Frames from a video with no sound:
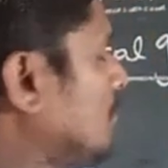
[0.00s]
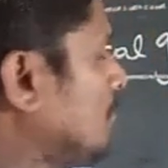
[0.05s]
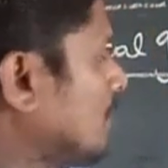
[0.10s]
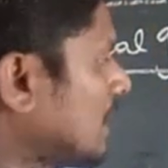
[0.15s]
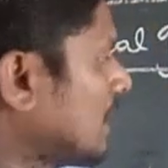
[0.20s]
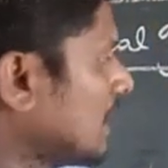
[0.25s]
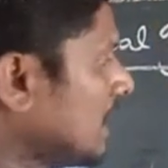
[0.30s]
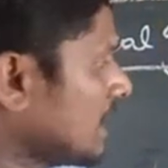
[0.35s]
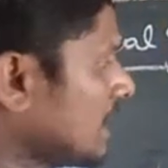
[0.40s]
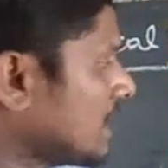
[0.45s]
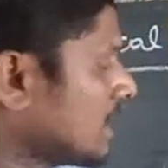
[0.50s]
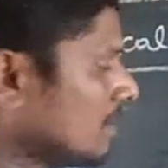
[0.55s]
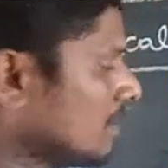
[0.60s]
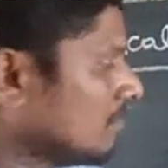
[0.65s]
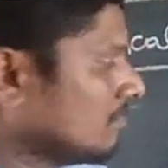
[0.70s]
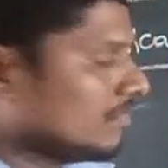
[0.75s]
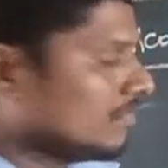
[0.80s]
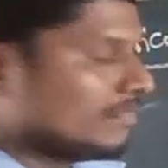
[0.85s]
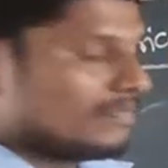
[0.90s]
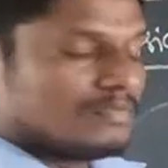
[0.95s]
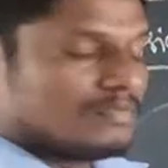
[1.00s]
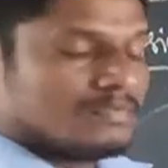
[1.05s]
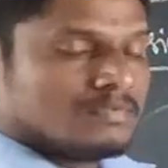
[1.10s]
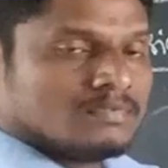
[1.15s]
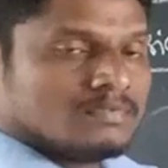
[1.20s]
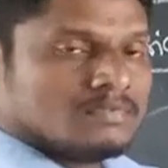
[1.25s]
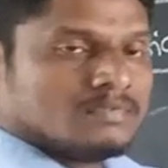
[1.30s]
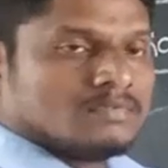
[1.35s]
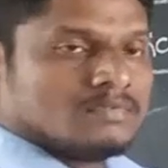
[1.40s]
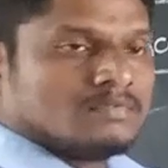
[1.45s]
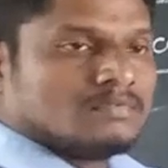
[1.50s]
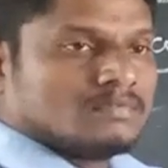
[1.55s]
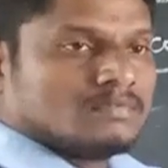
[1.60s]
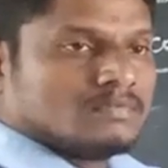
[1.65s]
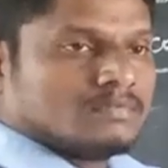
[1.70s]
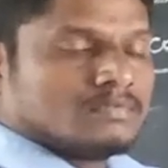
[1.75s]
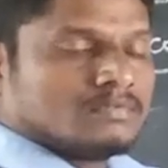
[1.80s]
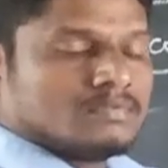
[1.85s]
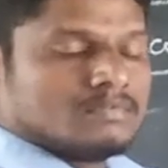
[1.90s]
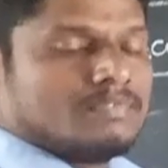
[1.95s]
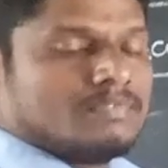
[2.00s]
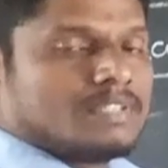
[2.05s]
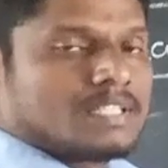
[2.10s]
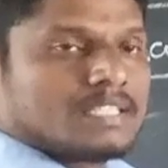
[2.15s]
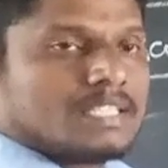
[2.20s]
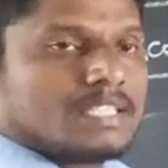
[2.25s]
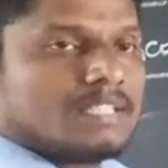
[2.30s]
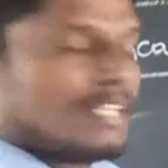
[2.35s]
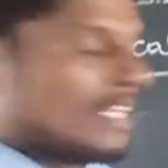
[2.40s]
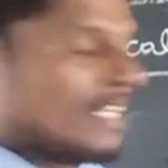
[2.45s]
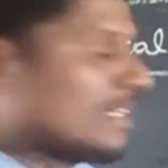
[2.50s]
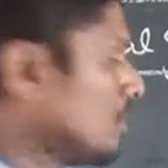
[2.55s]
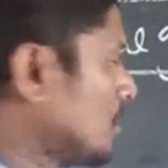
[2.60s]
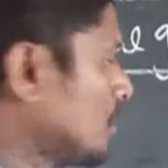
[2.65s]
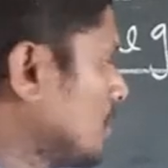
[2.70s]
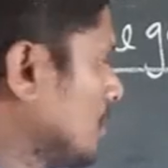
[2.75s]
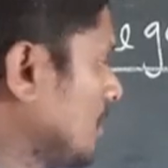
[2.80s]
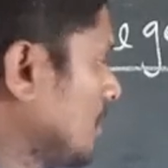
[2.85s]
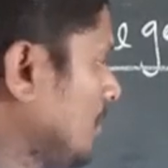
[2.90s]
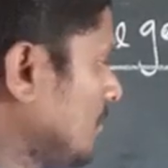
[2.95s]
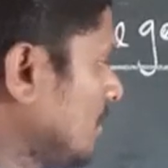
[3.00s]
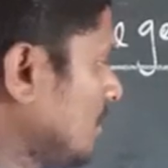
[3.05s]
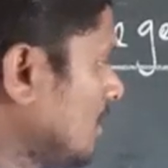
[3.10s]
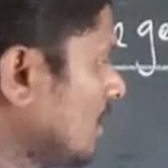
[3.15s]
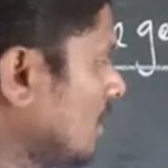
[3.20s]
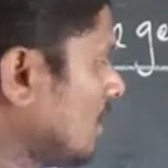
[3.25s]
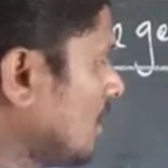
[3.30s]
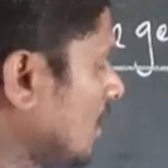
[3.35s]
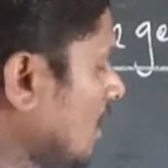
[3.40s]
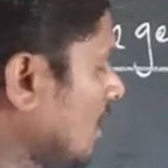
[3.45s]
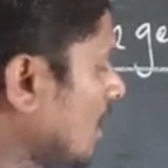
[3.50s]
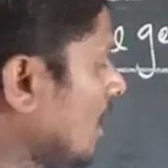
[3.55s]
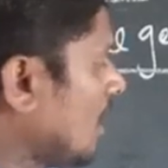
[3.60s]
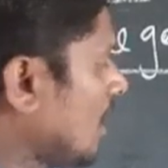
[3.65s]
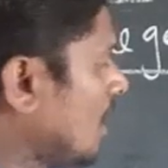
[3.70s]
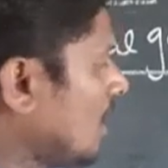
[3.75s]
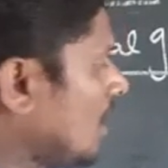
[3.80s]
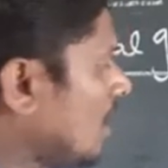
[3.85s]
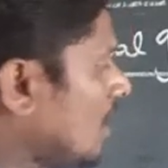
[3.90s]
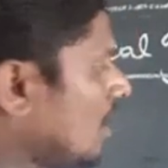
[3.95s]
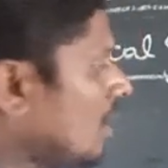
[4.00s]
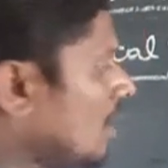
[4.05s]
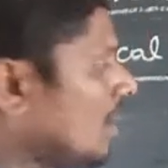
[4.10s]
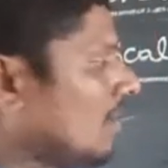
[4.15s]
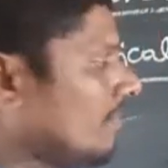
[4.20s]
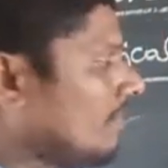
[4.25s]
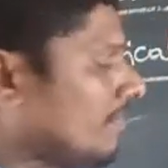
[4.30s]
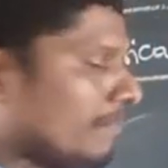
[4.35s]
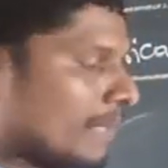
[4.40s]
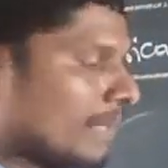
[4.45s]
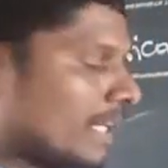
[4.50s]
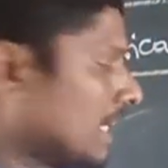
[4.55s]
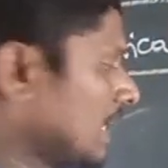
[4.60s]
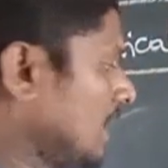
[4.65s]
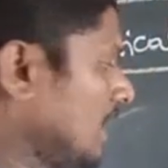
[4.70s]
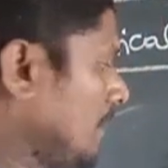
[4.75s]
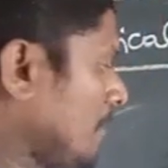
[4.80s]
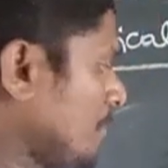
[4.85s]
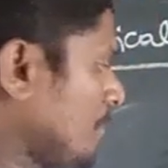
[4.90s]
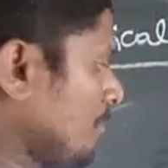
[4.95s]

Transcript: Metabolism further divided into law of Mendel,